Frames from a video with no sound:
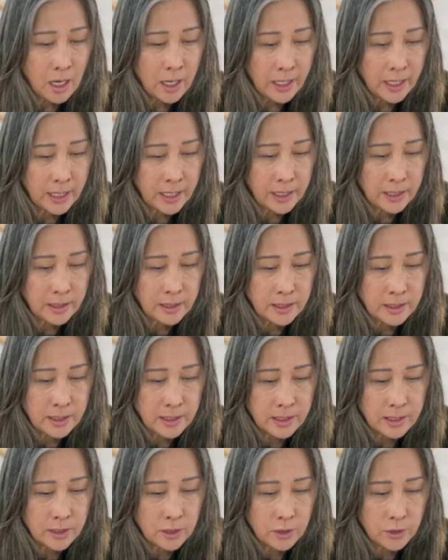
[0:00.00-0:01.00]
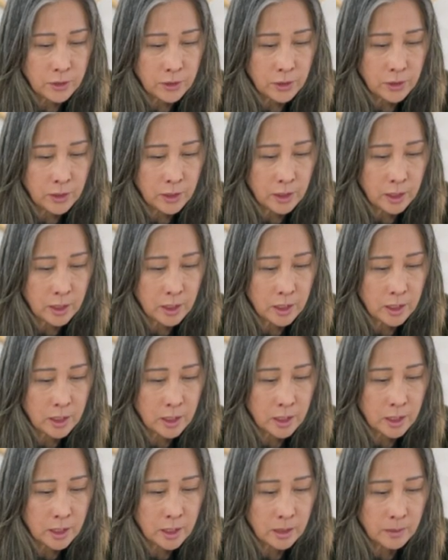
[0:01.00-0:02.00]
It took,
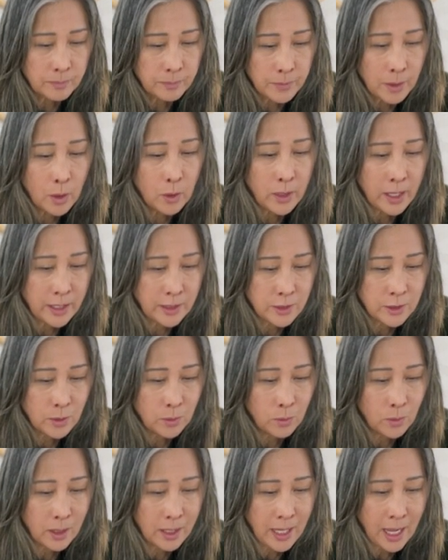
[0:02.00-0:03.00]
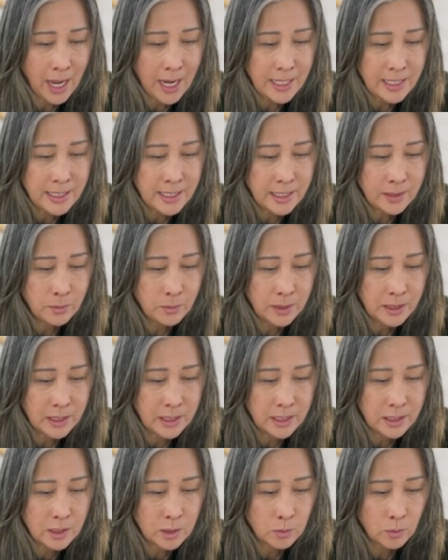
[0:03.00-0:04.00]
okay, so what I did with
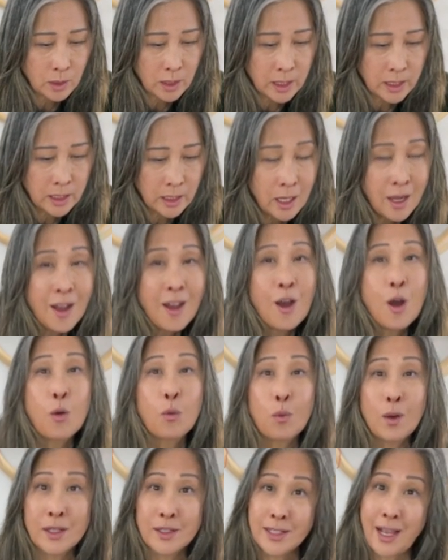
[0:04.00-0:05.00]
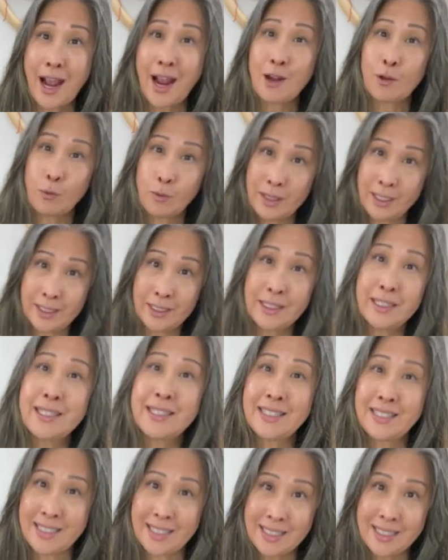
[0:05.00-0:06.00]
this one was I
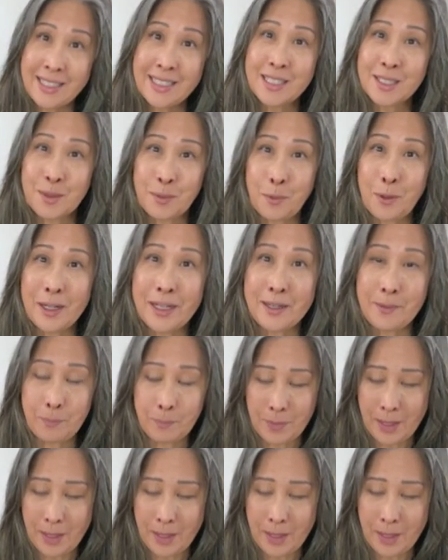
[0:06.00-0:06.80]
relisted this one,